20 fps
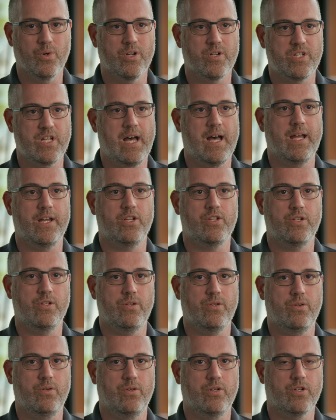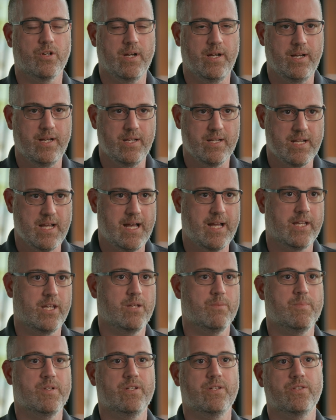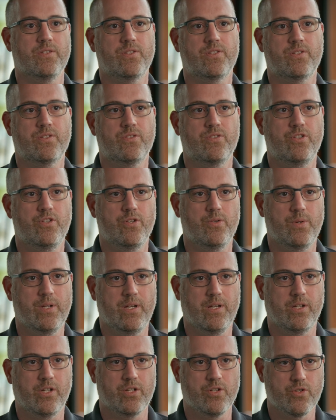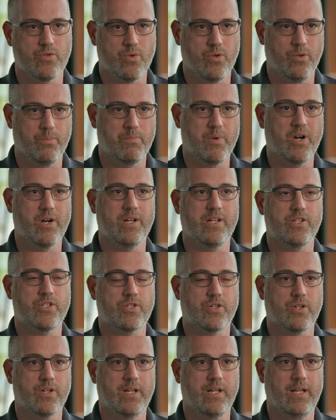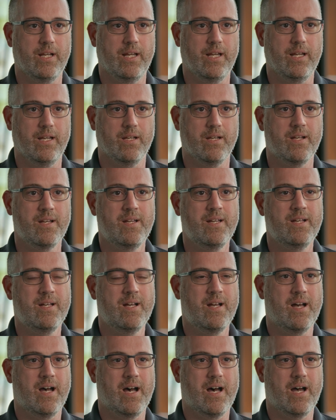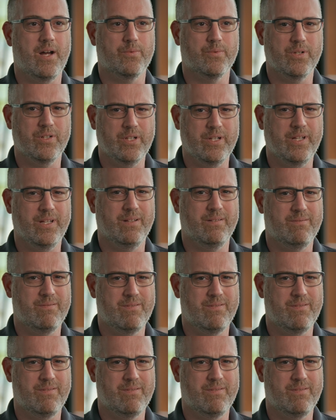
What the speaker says: were tied to creating documents, doing controlled party screening, really